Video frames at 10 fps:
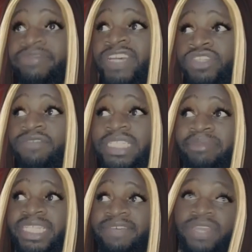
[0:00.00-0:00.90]
first of all,
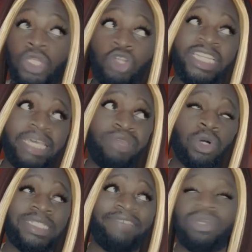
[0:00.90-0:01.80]
sometimes I feel lonely
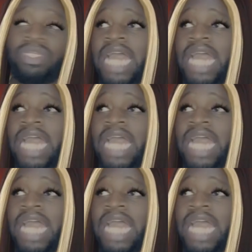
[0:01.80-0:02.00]
because I feel the